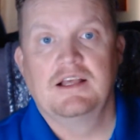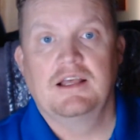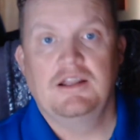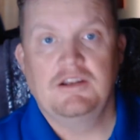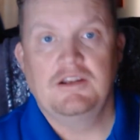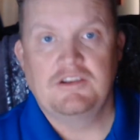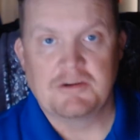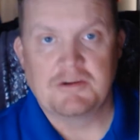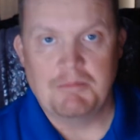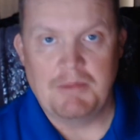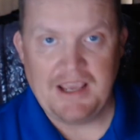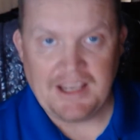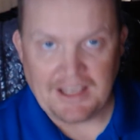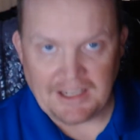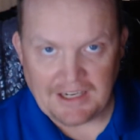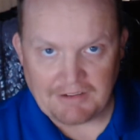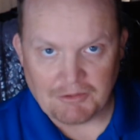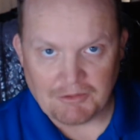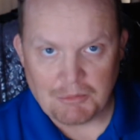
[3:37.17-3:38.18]
To make it
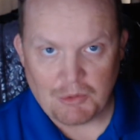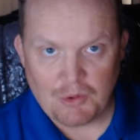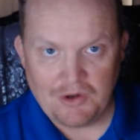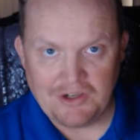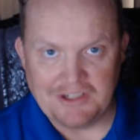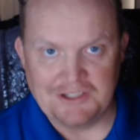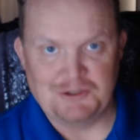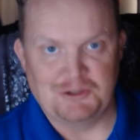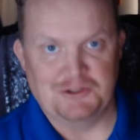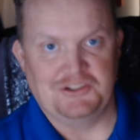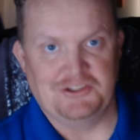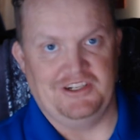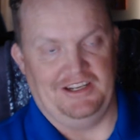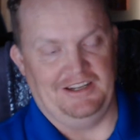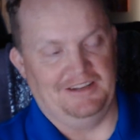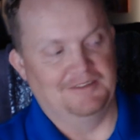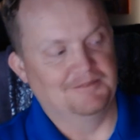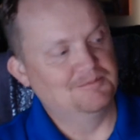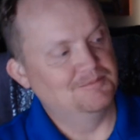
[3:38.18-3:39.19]
even more interesting,
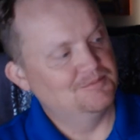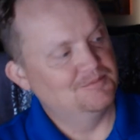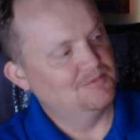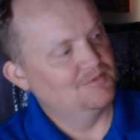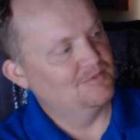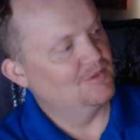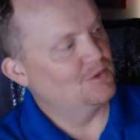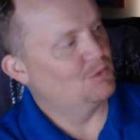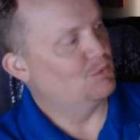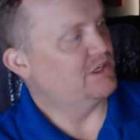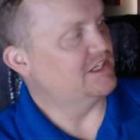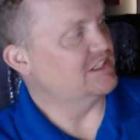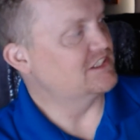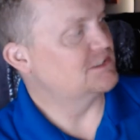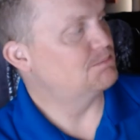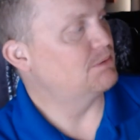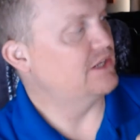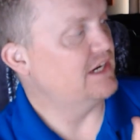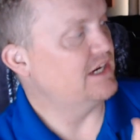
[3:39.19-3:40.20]
we could
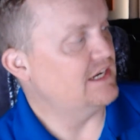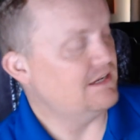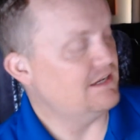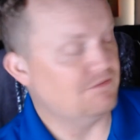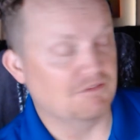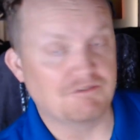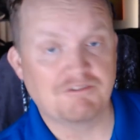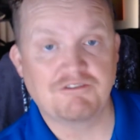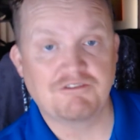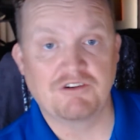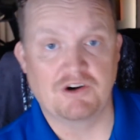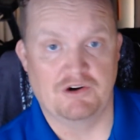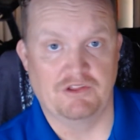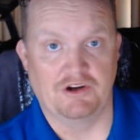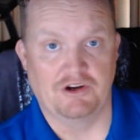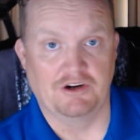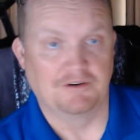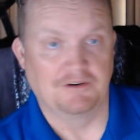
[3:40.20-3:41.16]
split it even further.